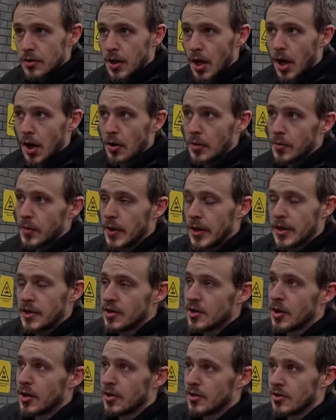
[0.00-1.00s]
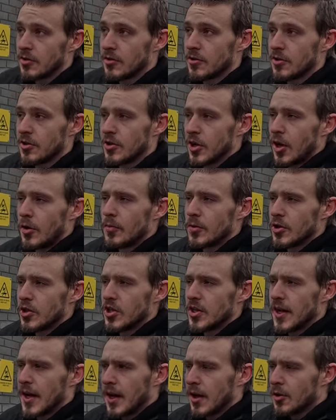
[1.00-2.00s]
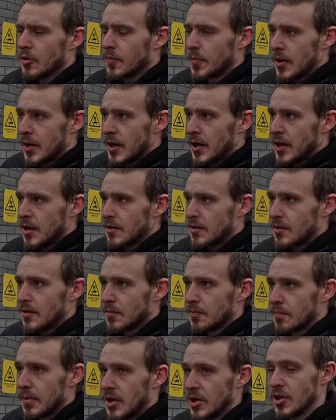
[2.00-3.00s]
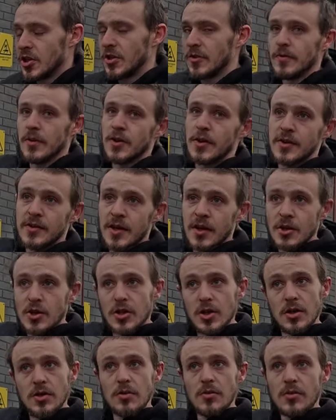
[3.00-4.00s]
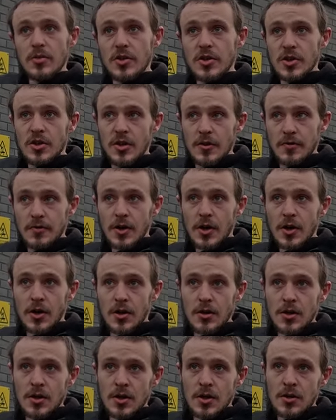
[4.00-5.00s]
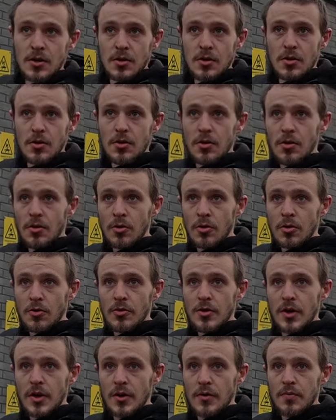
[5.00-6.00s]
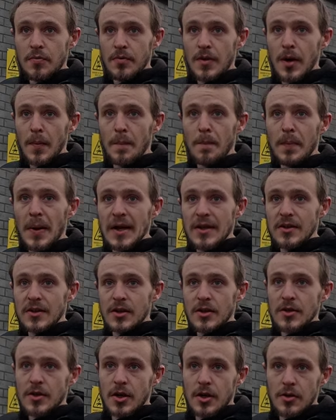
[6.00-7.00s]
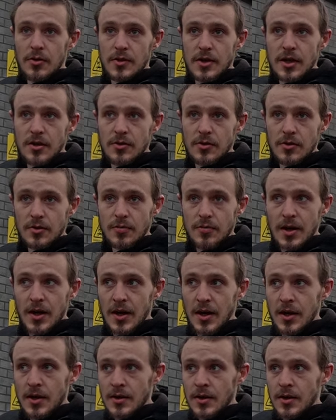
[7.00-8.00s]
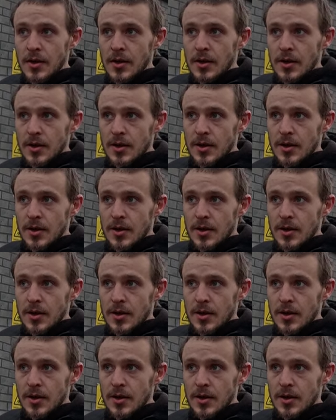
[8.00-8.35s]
No, it's not so much the help. Mm. It's because you've got the sand dunes, you've got all the abandoned hotels up that ah,